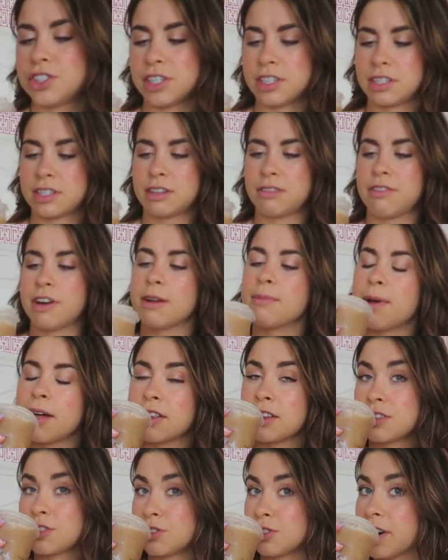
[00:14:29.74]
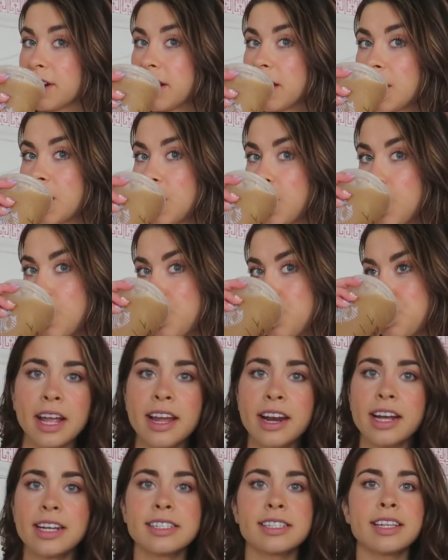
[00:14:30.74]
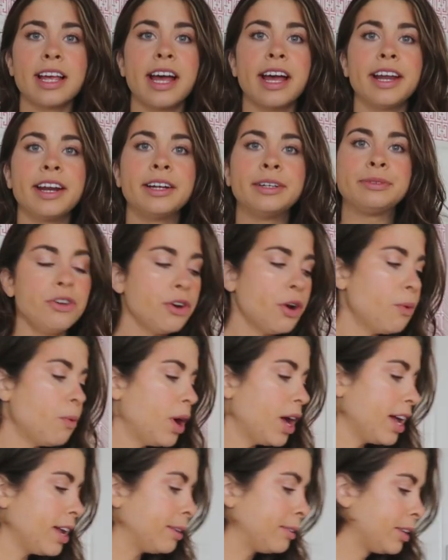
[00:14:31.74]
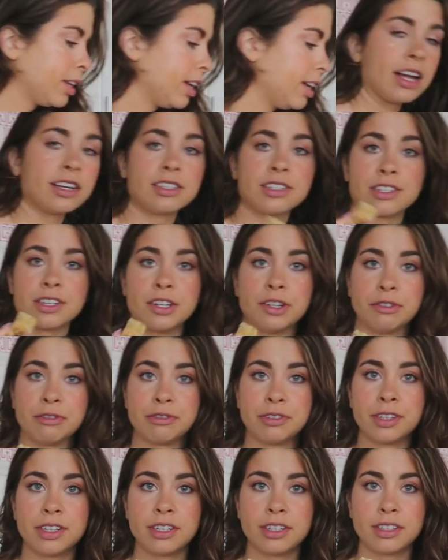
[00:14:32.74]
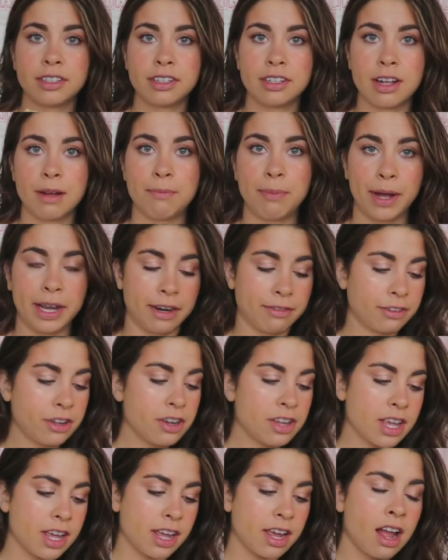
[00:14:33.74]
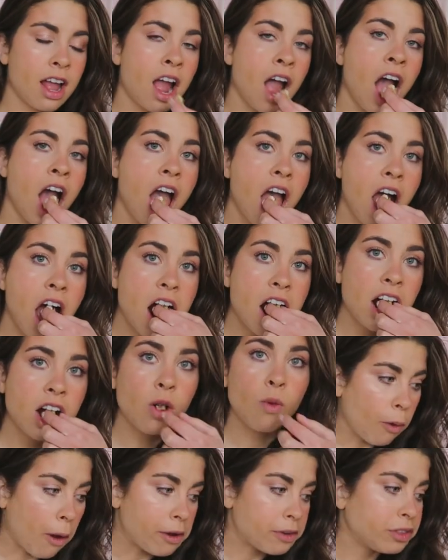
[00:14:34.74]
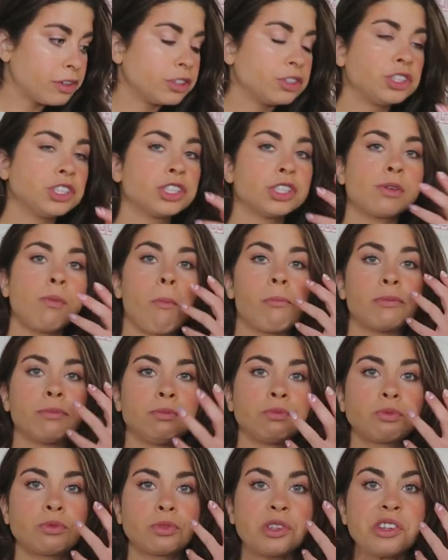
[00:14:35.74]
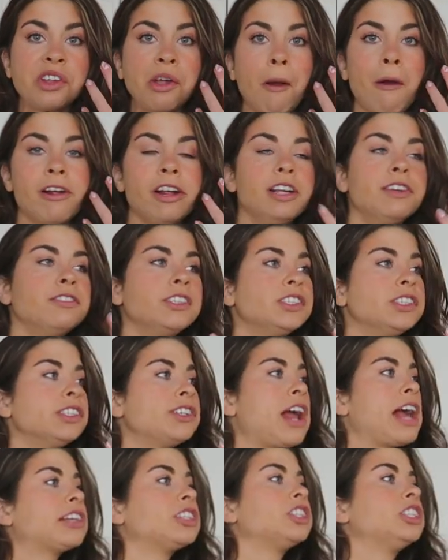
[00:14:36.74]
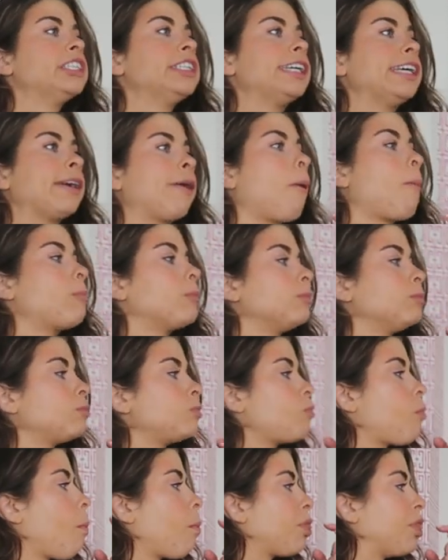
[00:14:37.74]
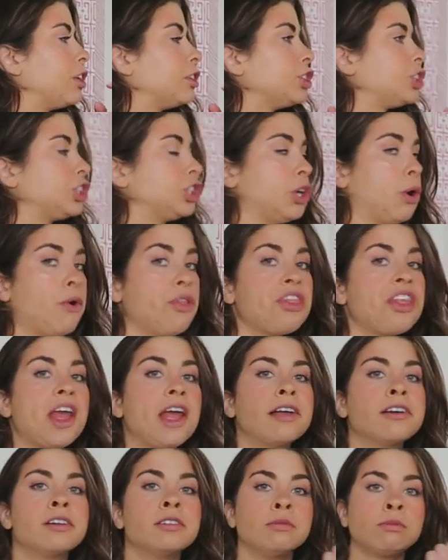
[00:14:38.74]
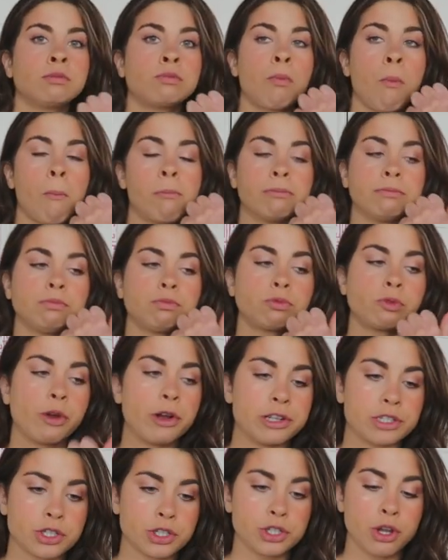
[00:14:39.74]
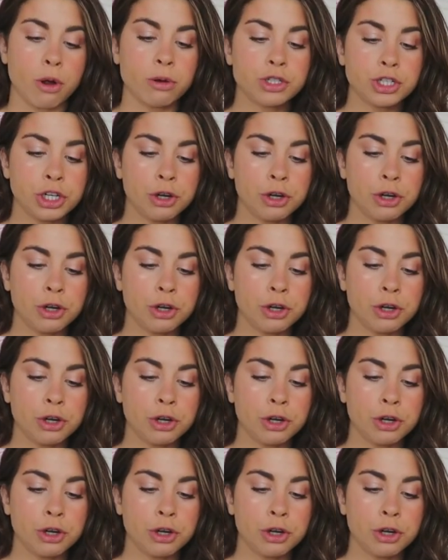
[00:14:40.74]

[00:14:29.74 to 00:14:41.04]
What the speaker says: just the right amount of strength. And I said, you know what? I deserve a bite of cookie. And they're just, even the next day, they're so thick and so